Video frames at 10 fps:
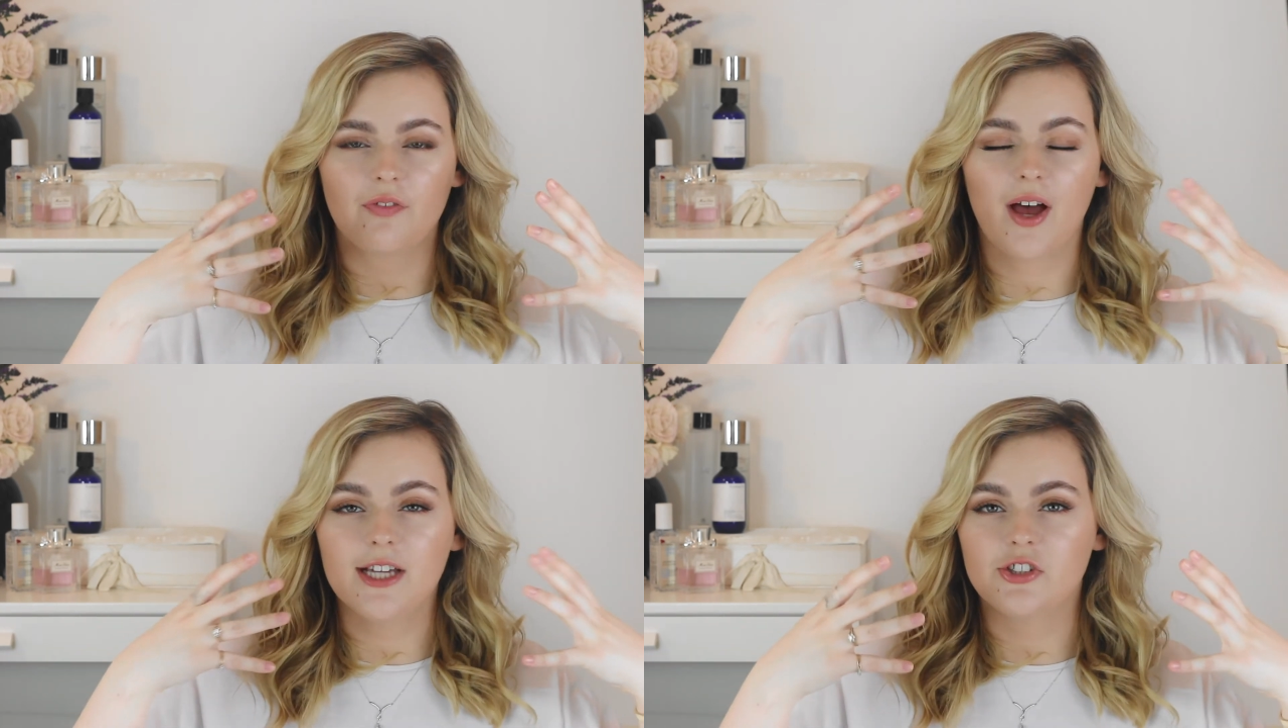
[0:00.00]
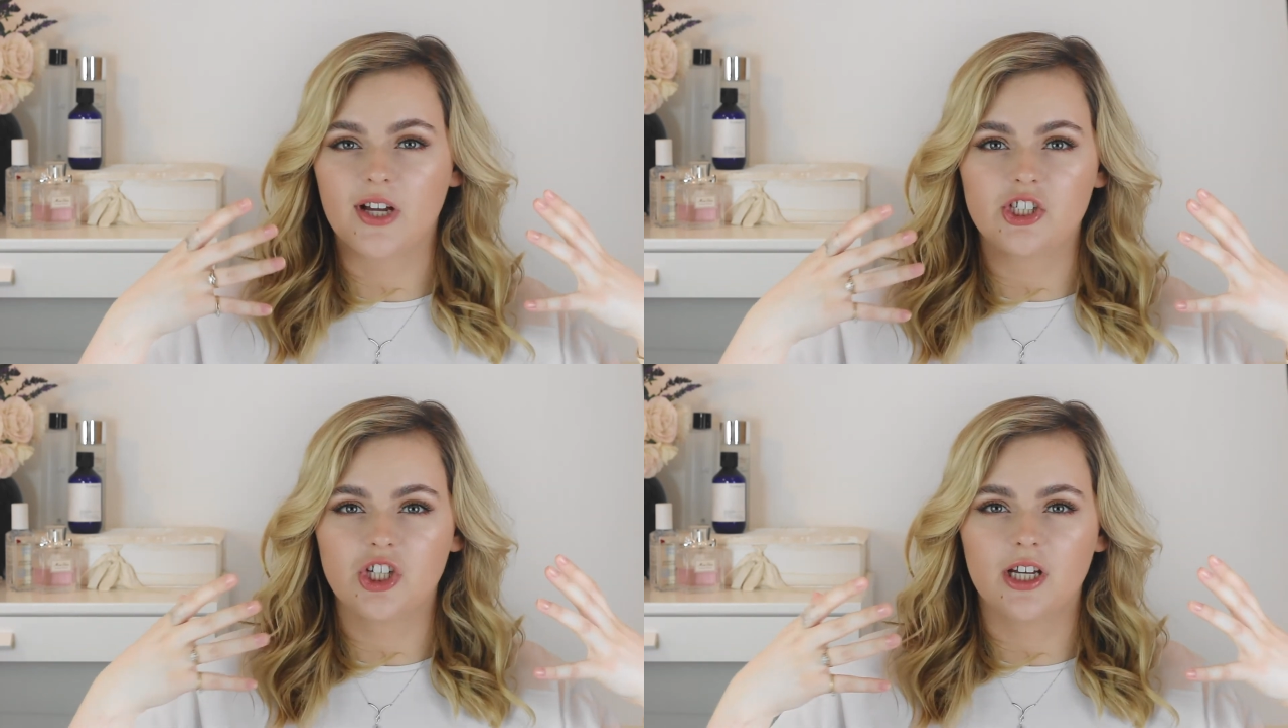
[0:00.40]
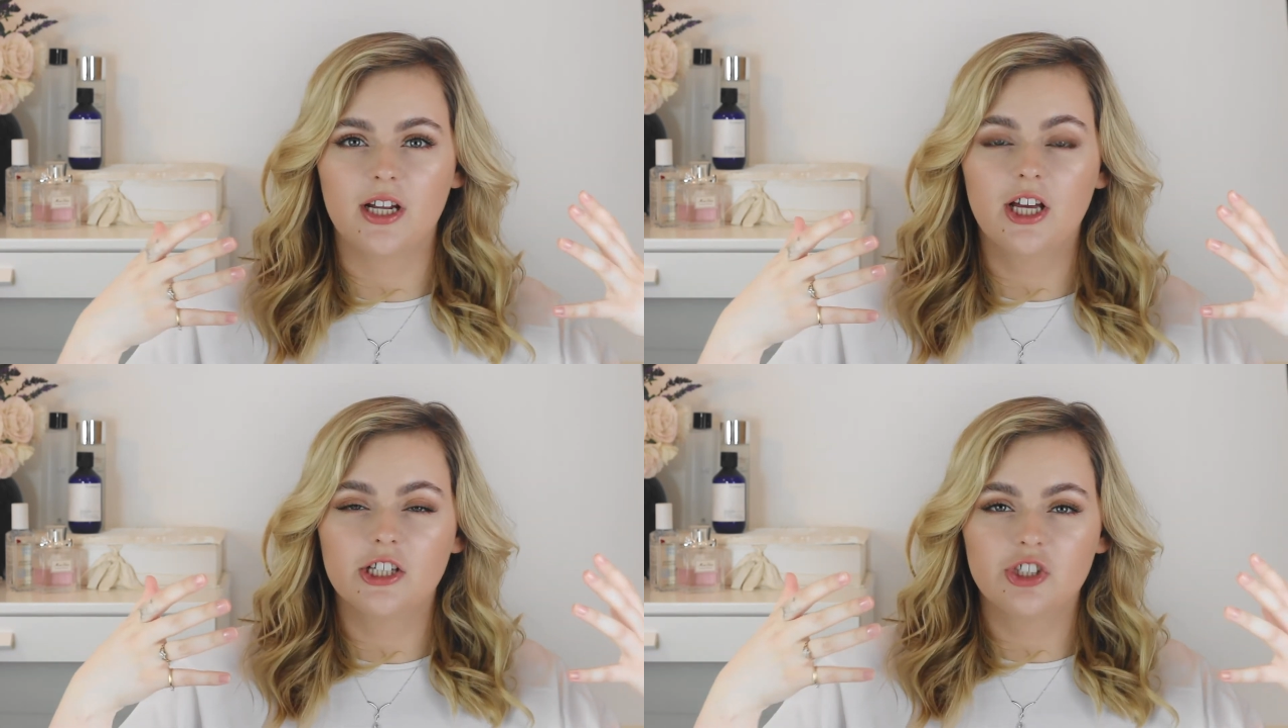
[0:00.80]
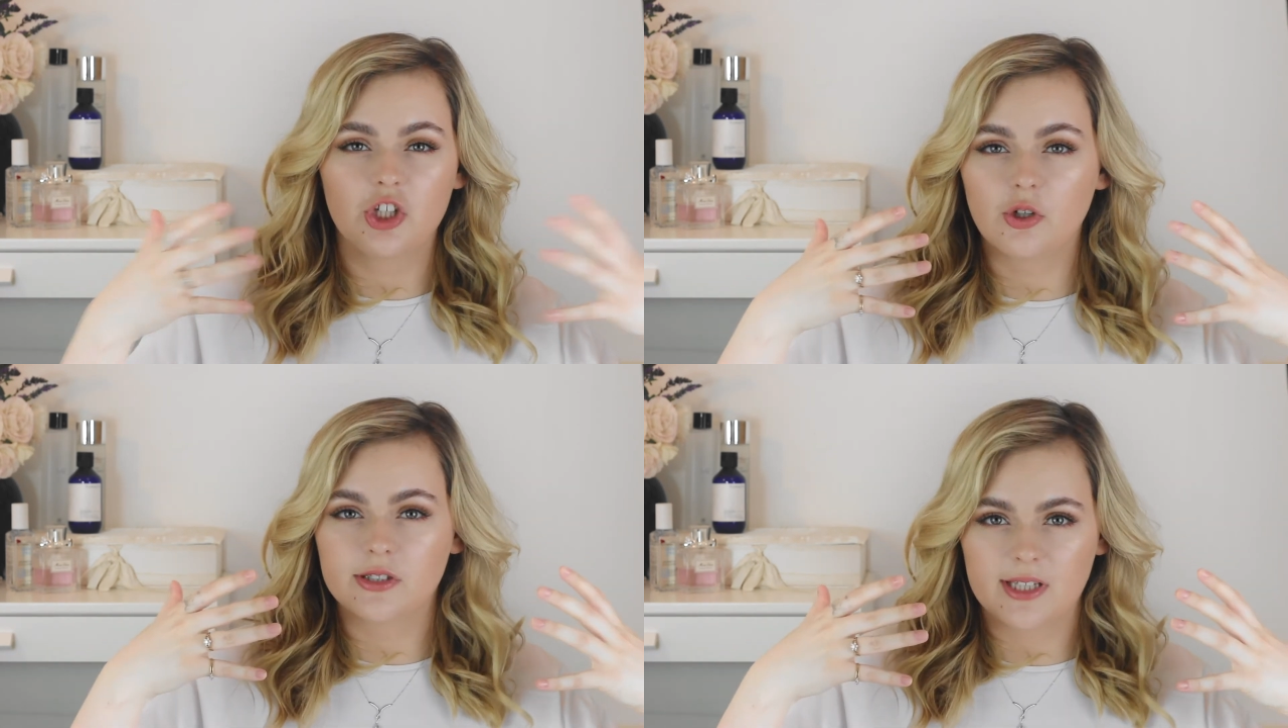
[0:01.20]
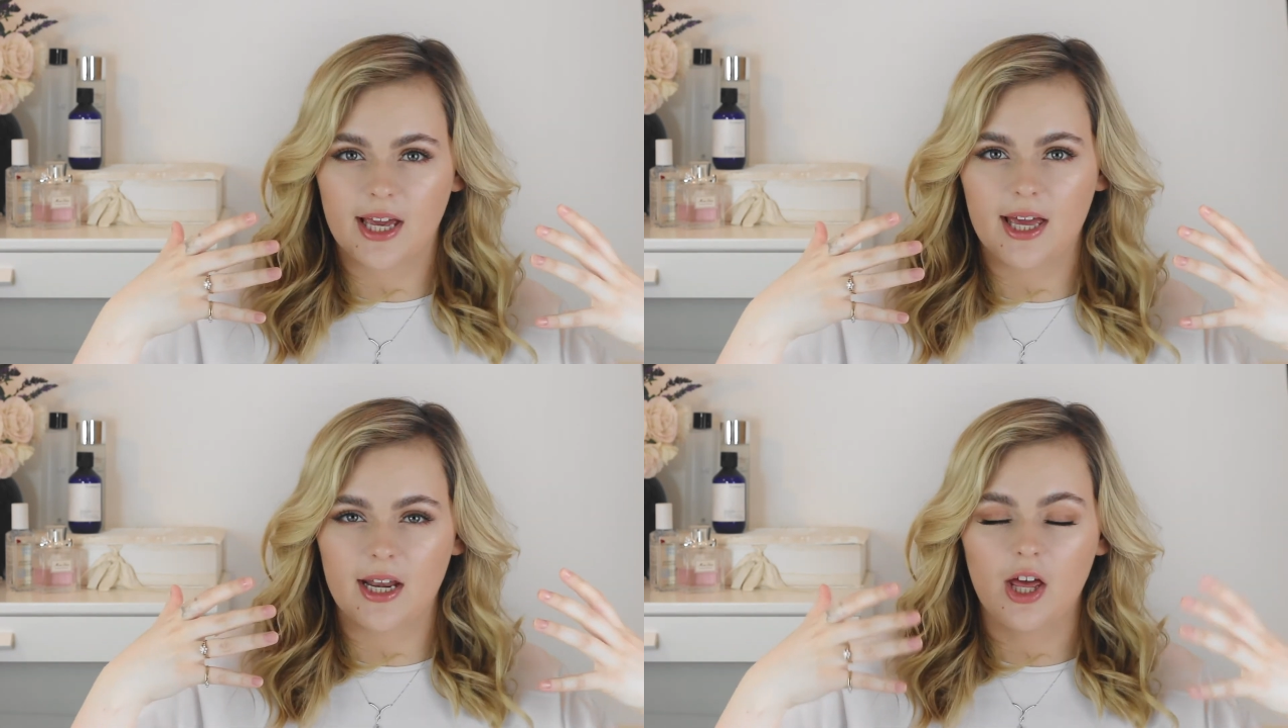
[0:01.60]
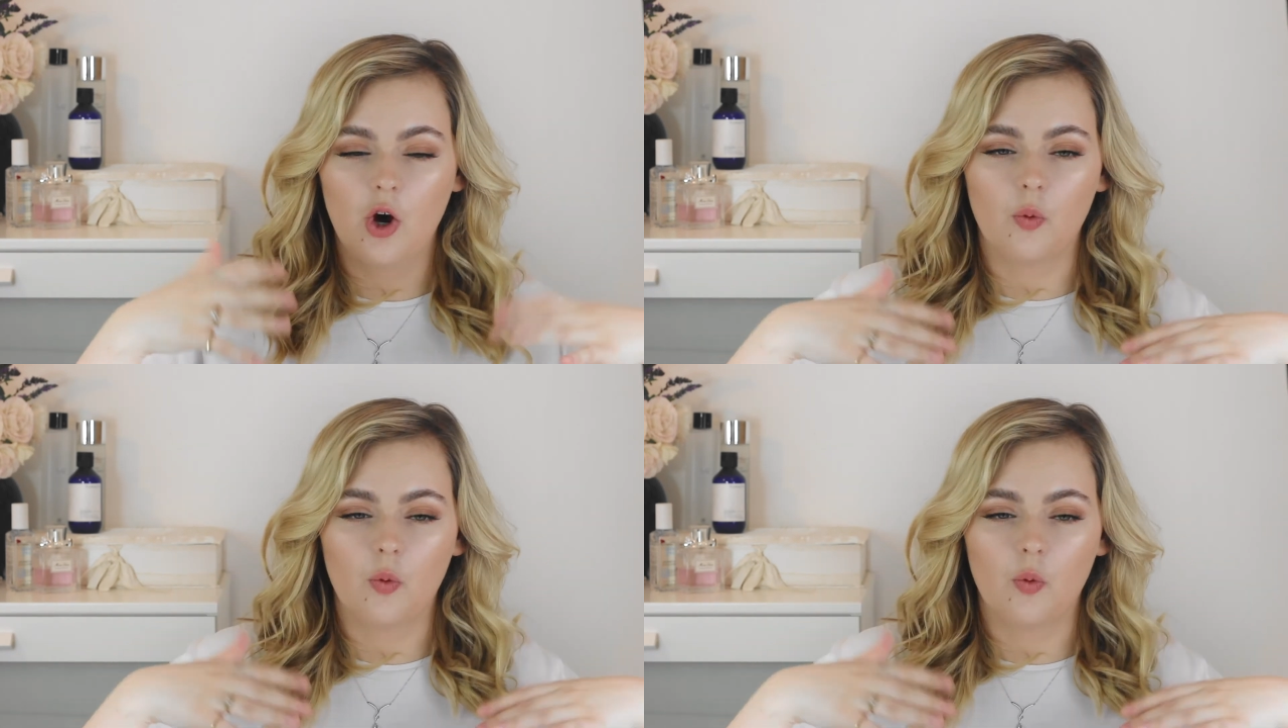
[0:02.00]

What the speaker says: hydration to your skin,